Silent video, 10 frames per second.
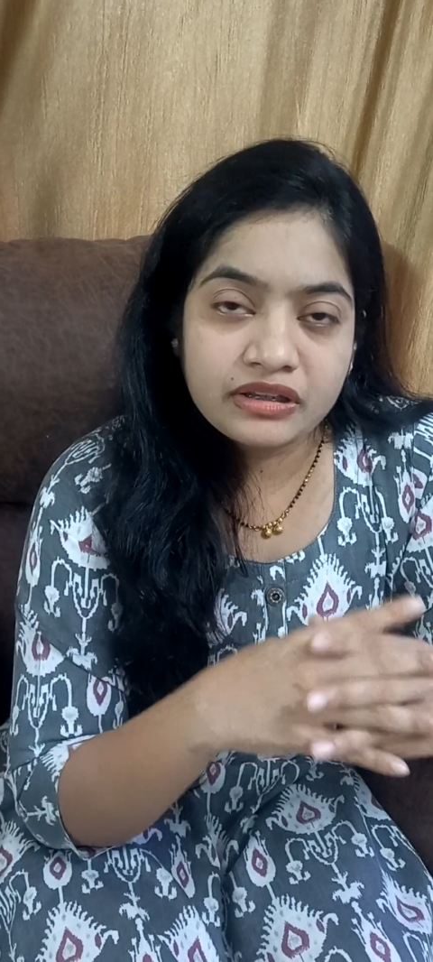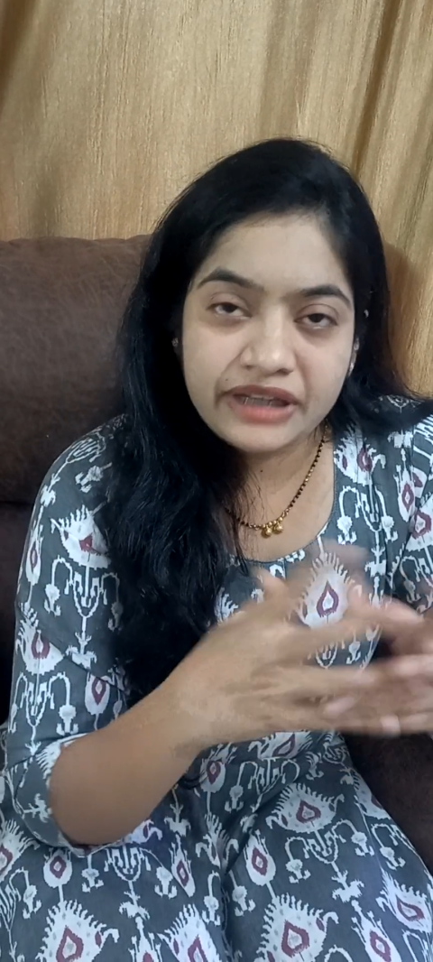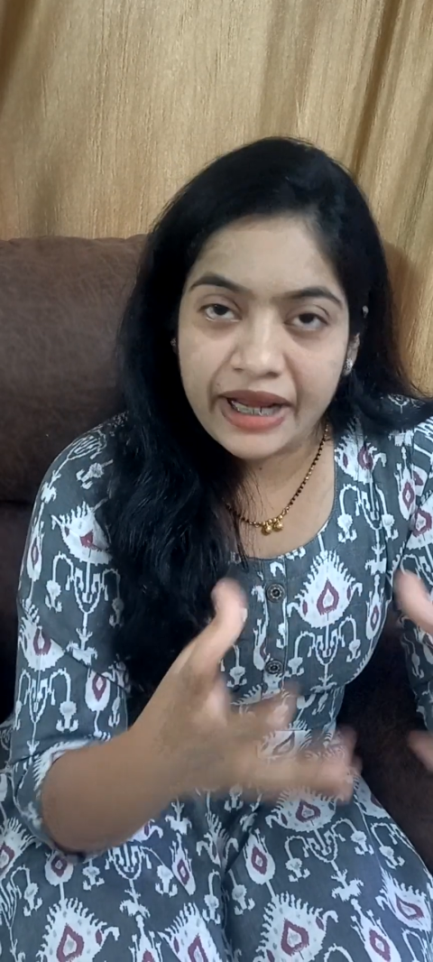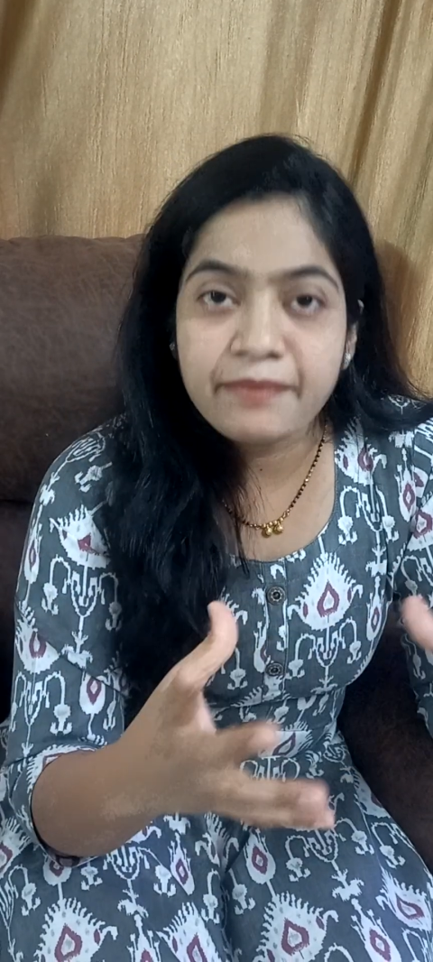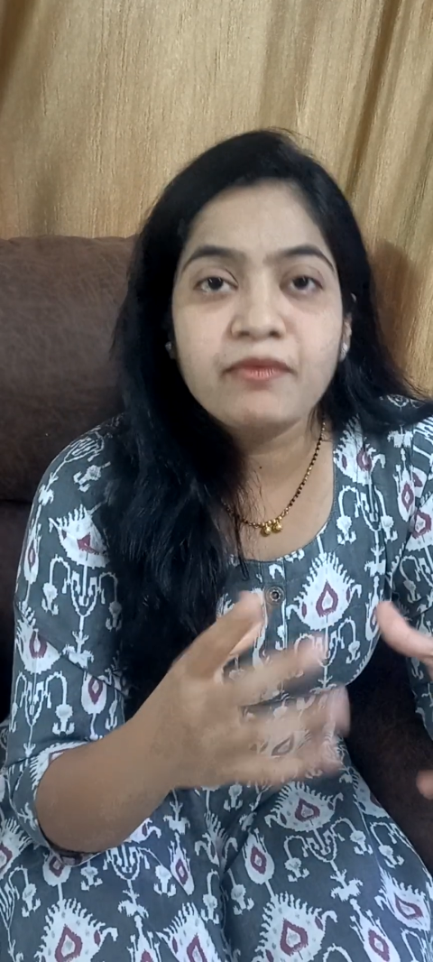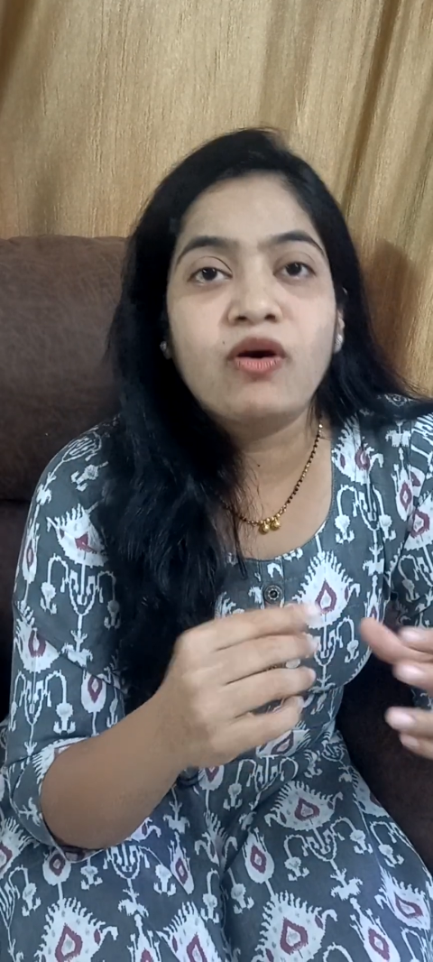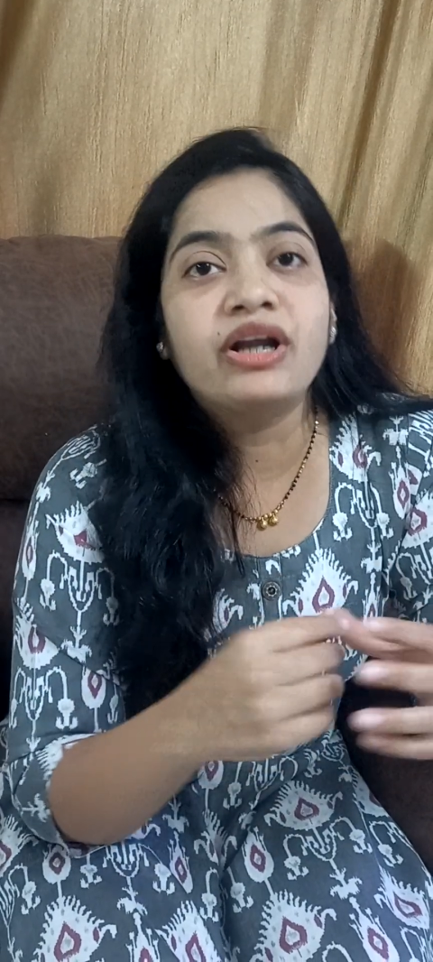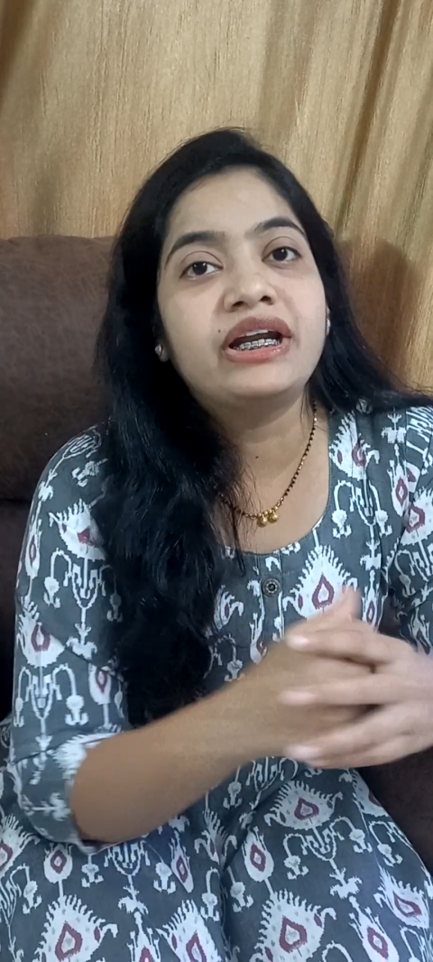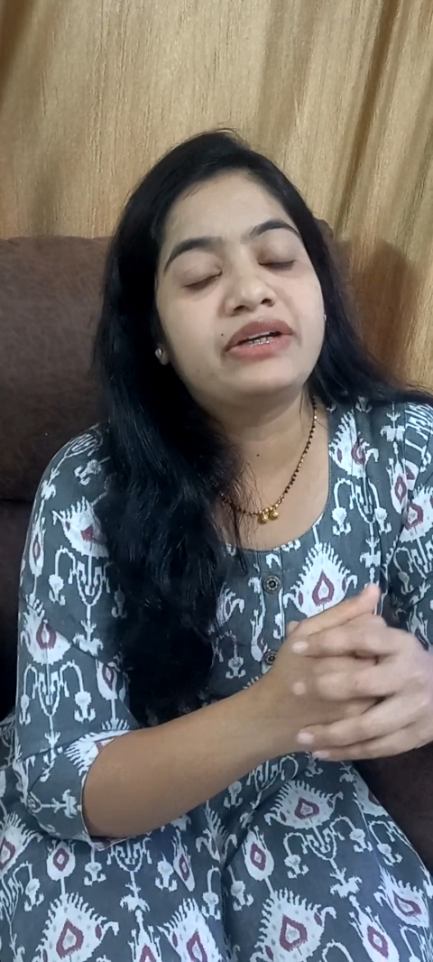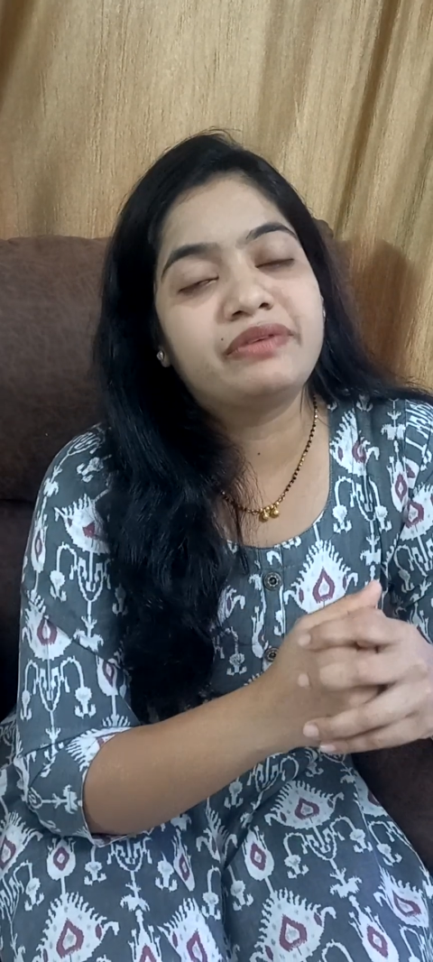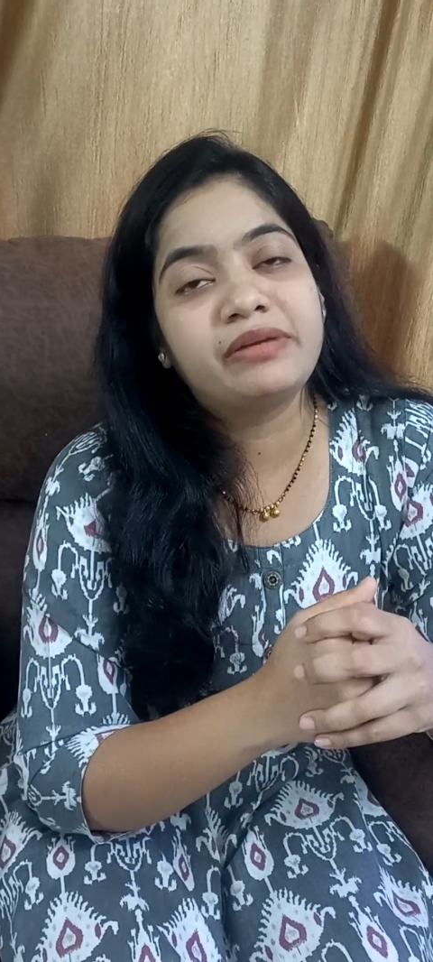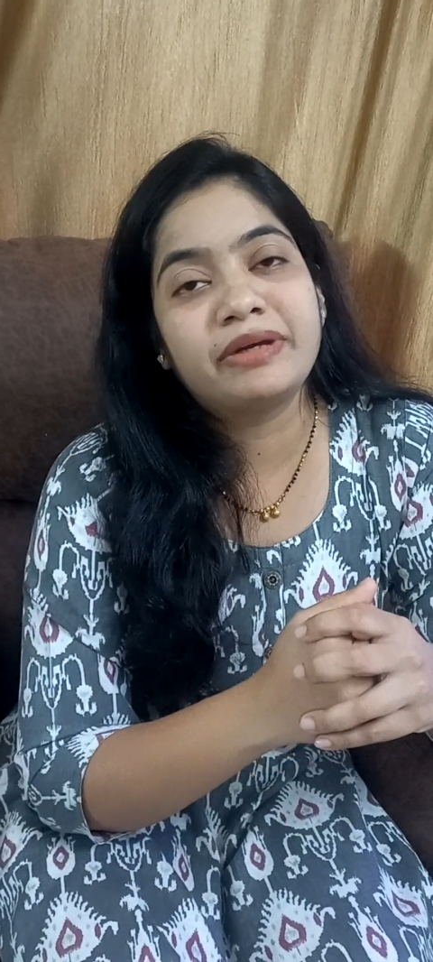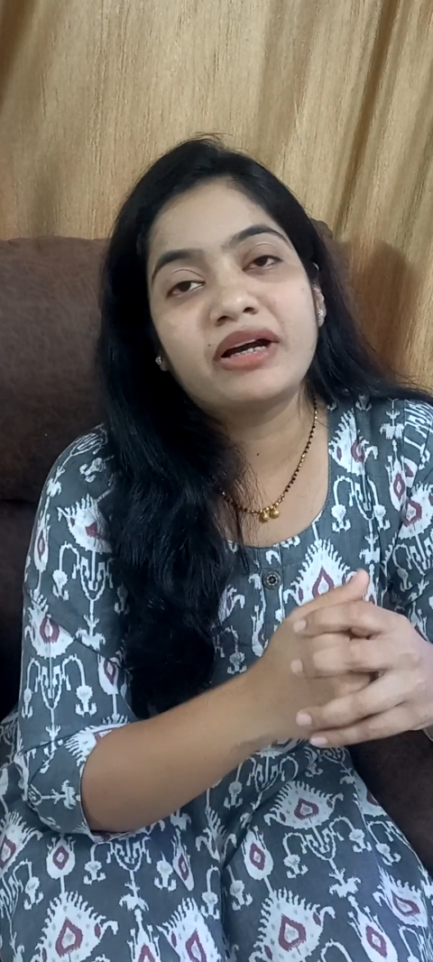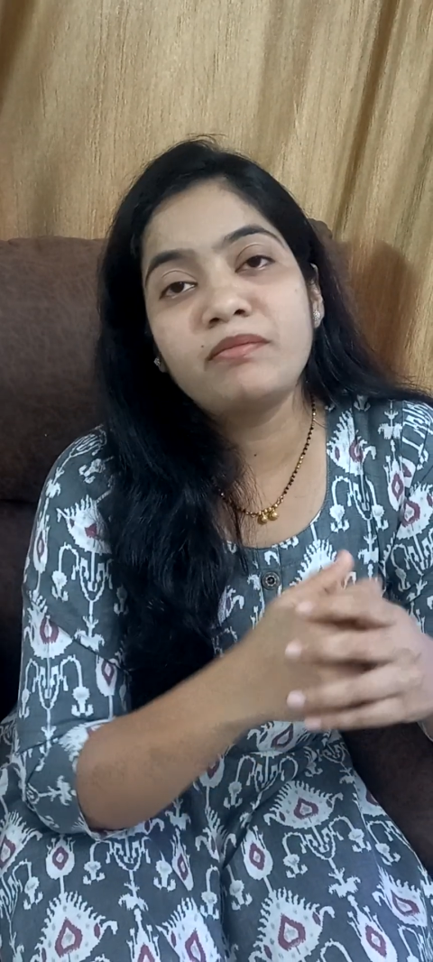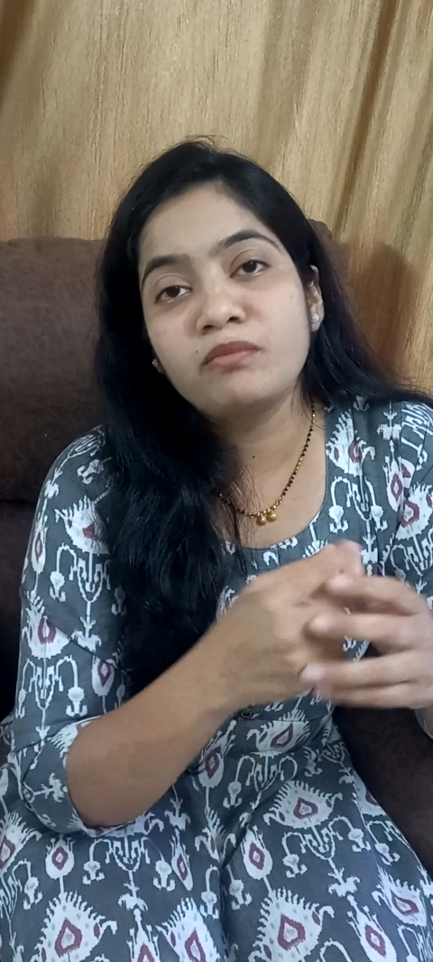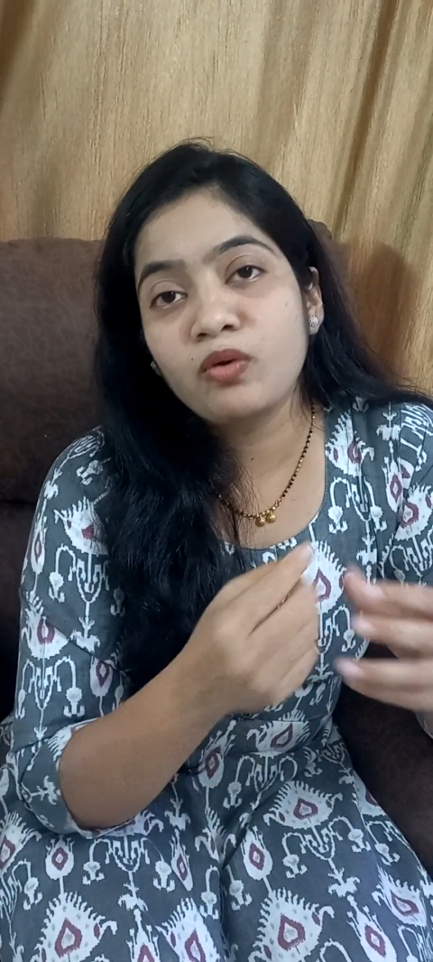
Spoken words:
type, or it will become